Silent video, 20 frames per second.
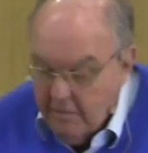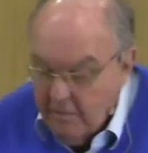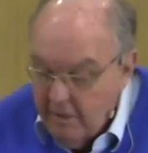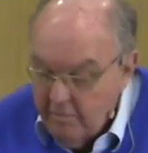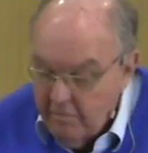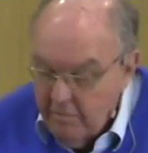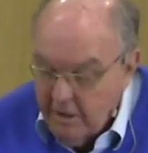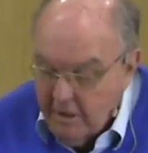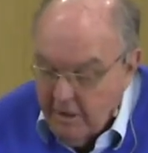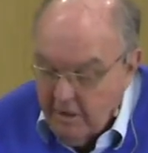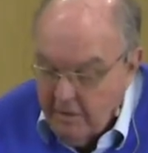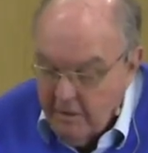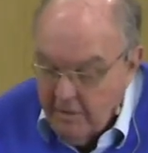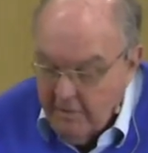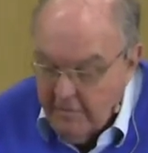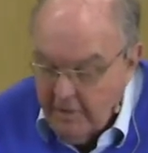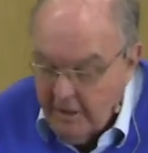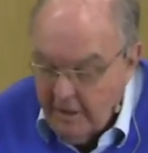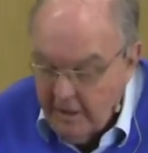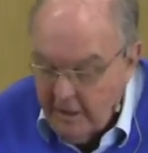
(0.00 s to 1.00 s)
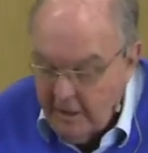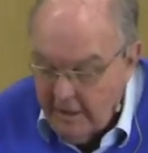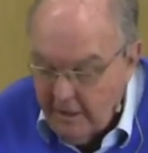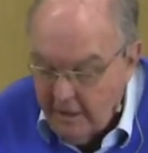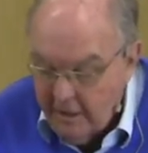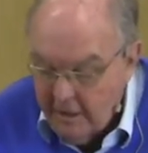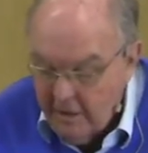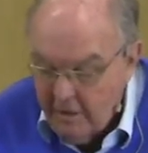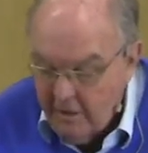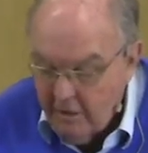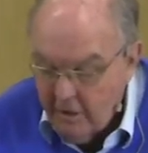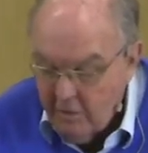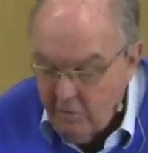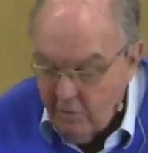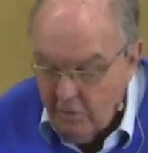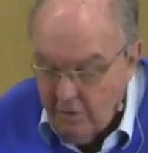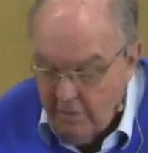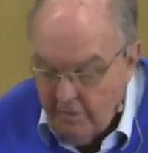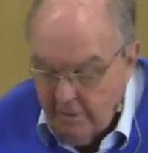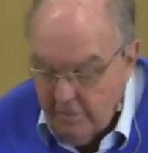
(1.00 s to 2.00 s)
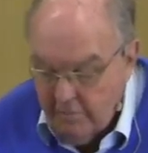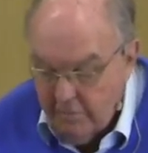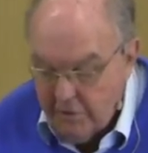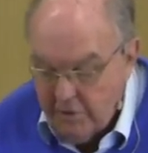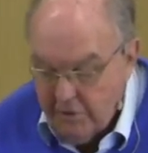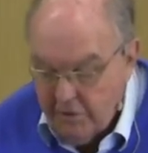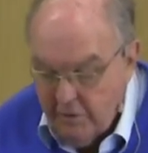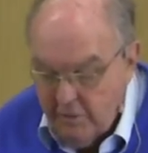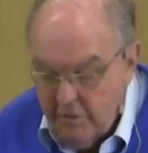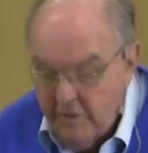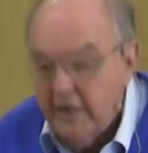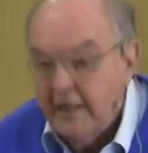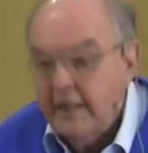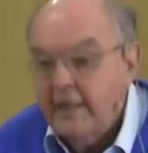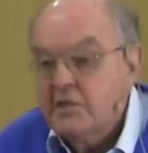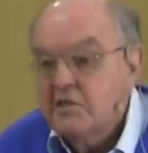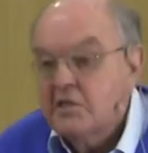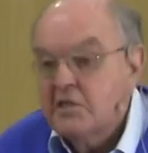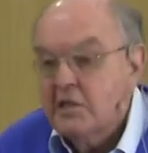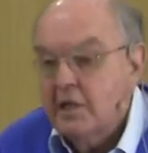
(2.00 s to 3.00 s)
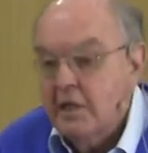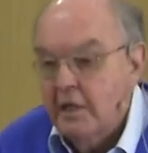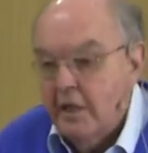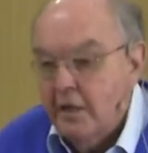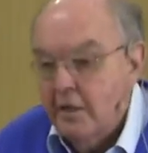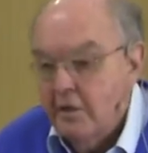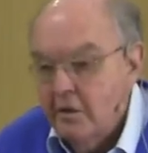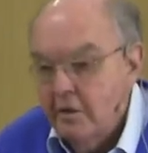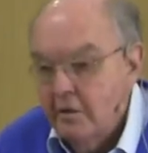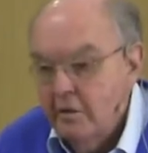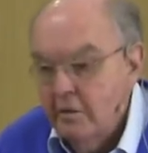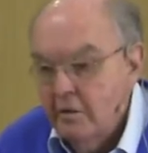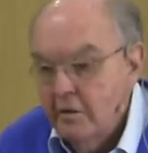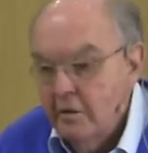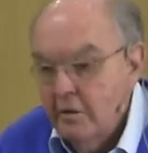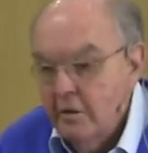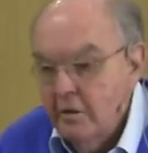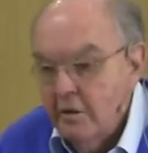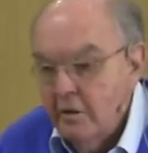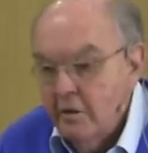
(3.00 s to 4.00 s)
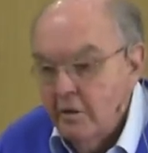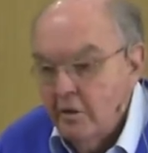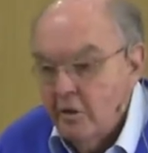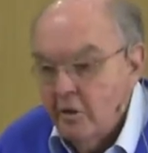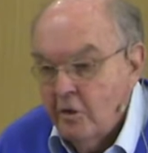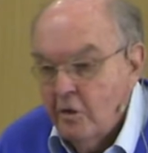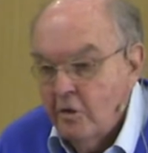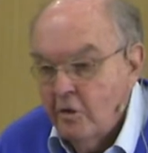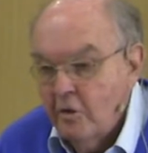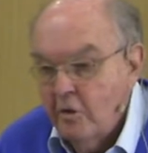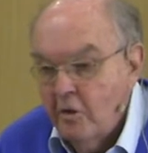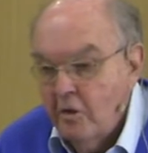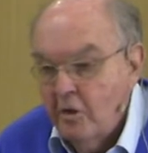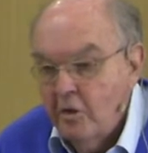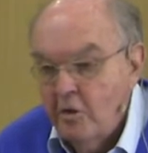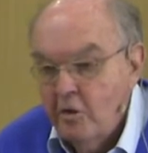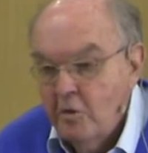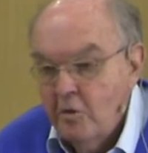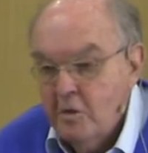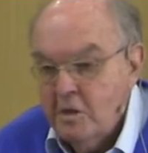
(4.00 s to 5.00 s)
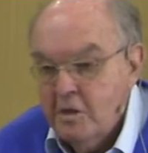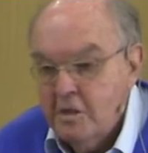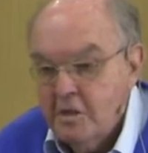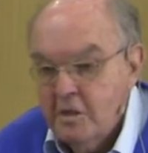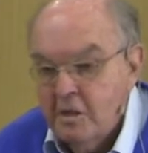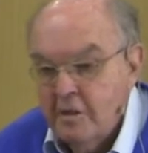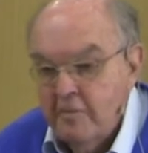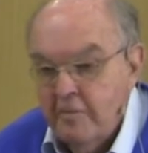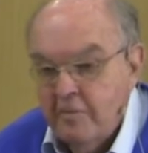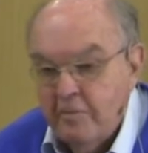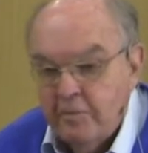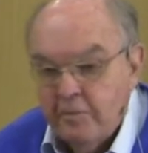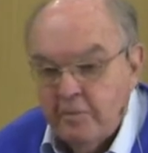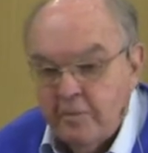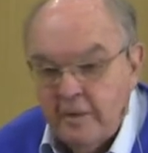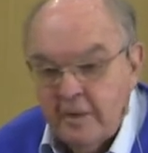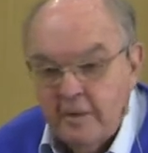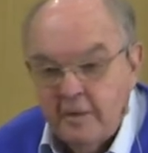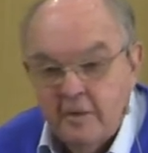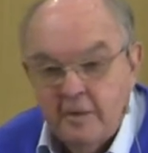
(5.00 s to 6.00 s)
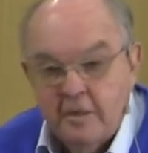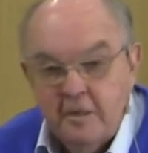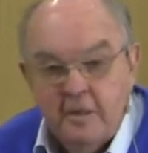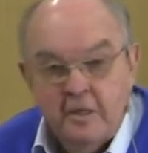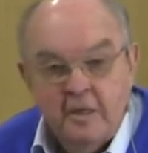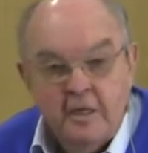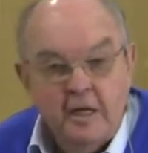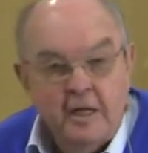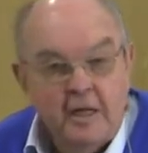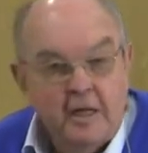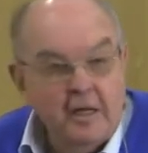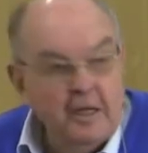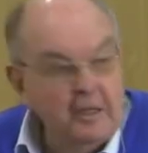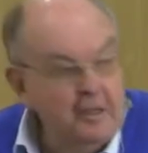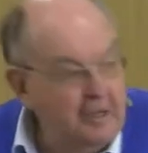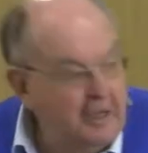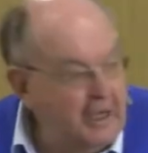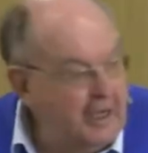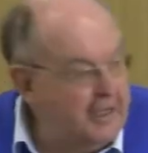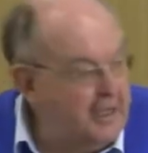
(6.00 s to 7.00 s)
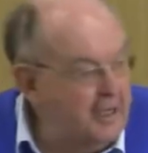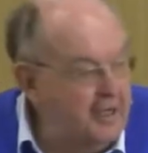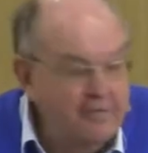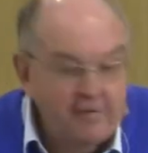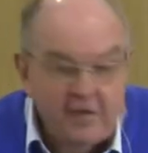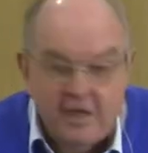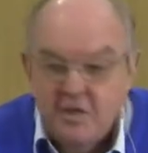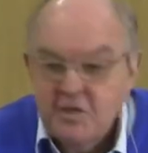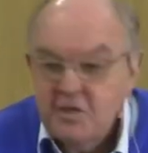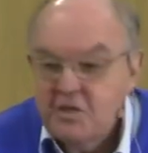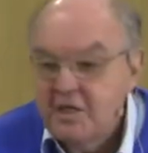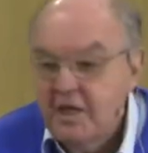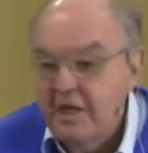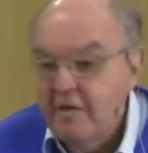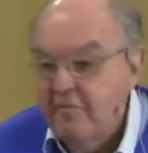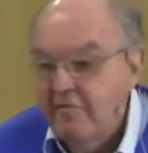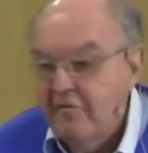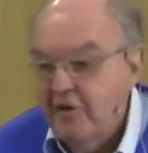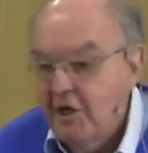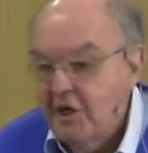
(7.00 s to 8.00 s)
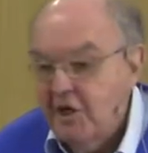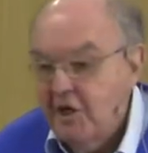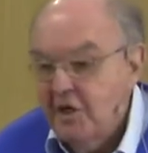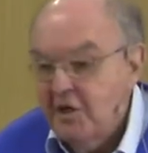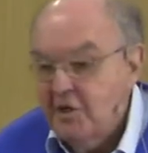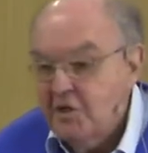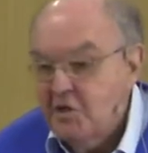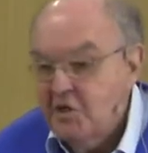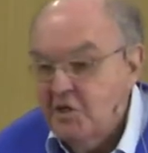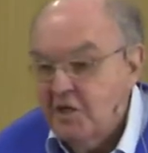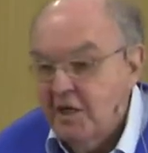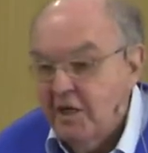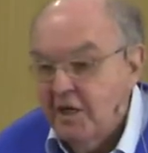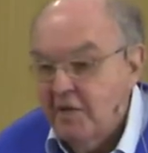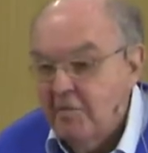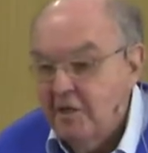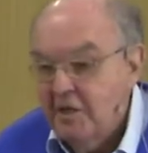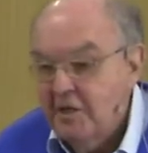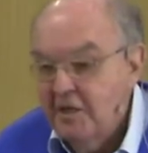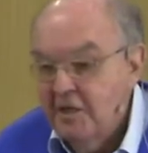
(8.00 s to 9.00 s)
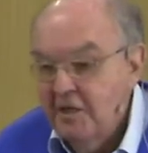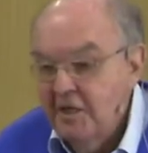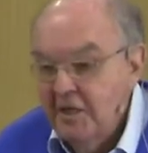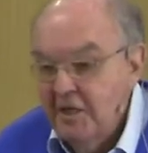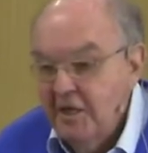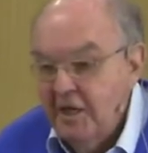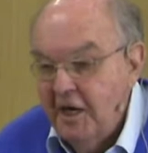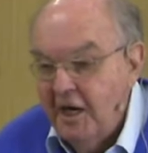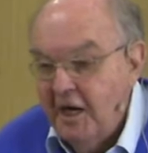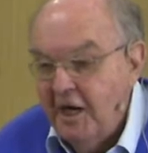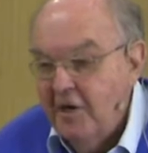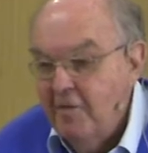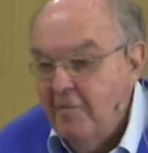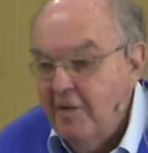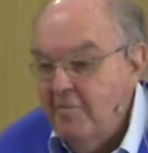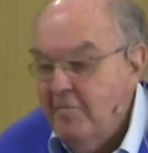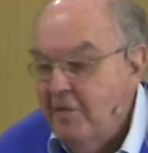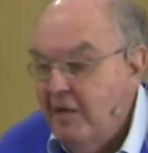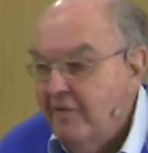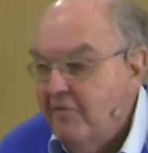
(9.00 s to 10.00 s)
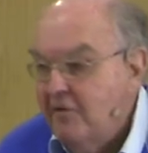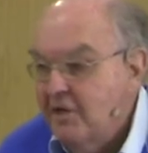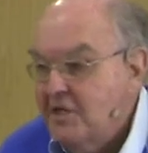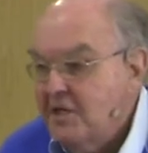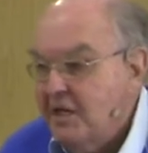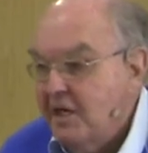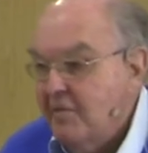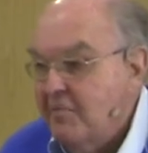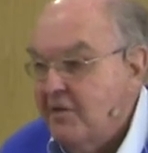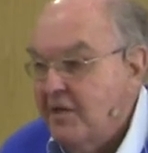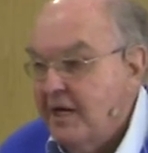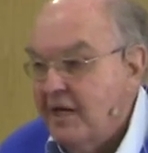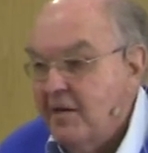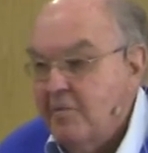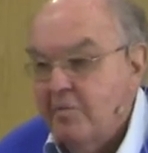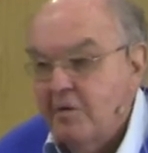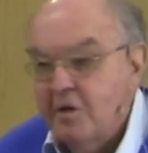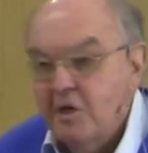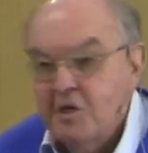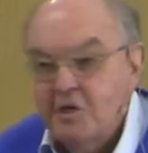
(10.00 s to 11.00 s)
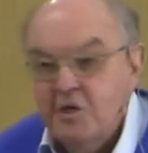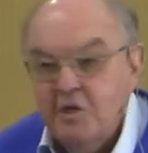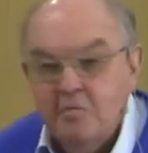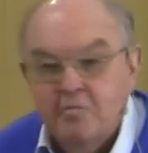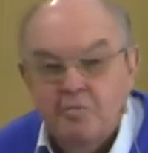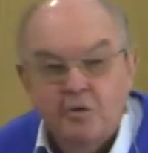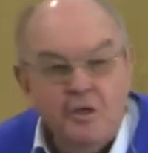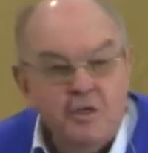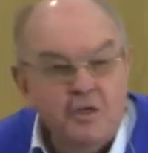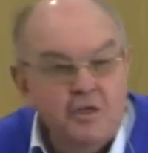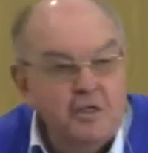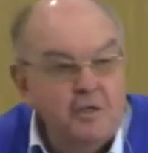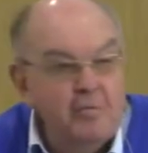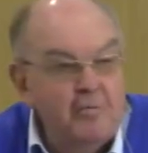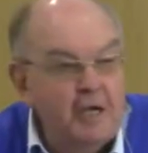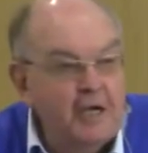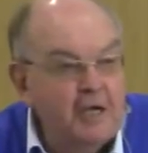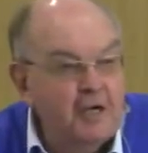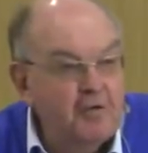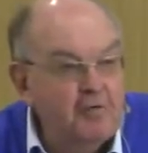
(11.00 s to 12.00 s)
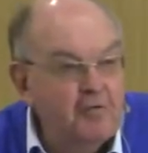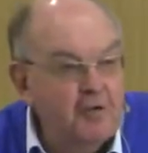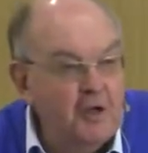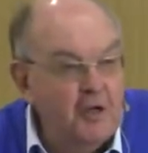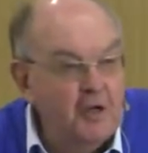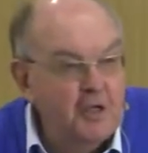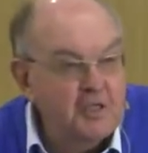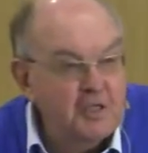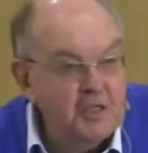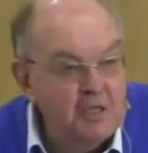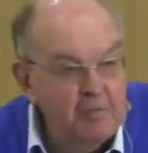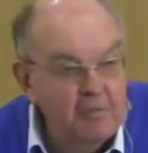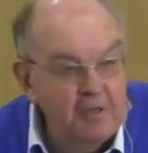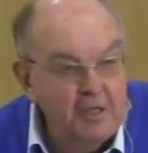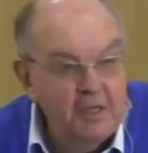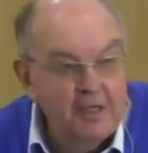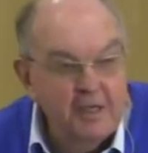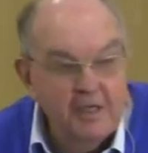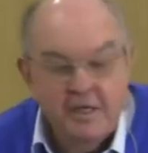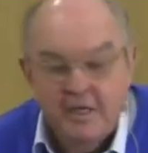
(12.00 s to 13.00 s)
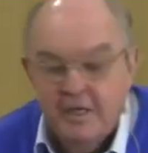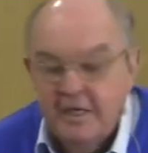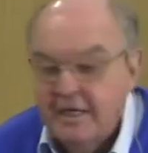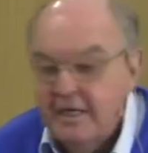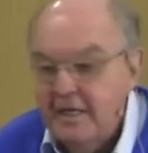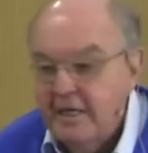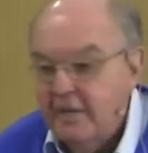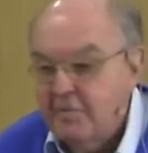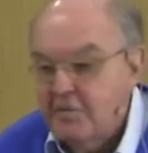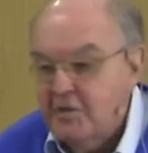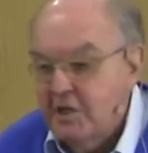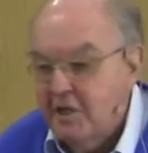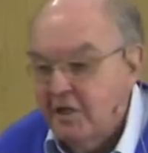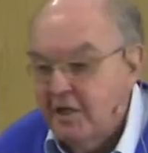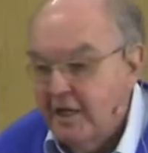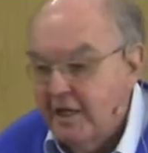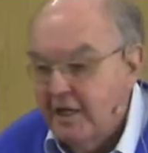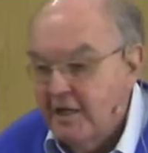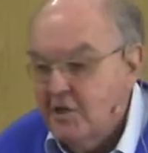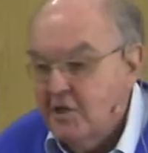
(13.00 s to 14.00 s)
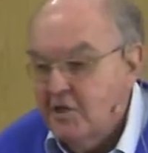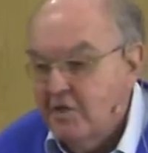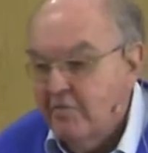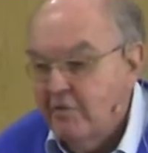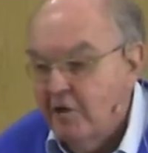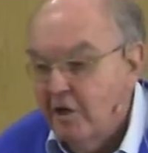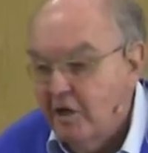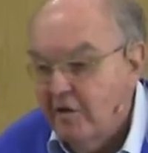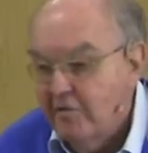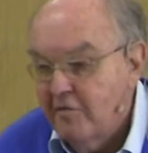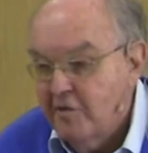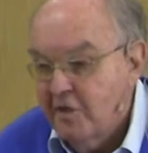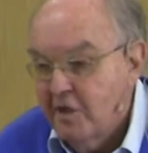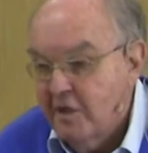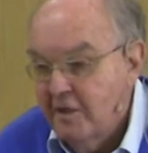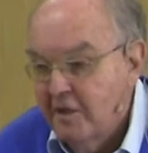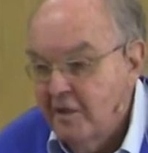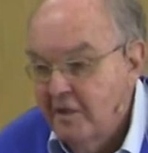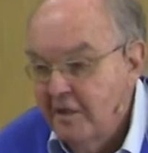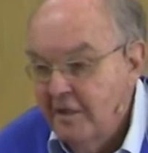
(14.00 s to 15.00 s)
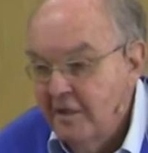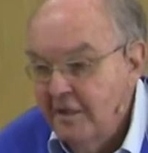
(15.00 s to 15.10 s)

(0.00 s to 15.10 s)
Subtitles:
remember, and Gerard will remember too, Dan Slade, who was... I don't know if they're the same vocalists here, but I remember every time Dan pointed the microphone at somebody, they'd collapse in gales of laughter.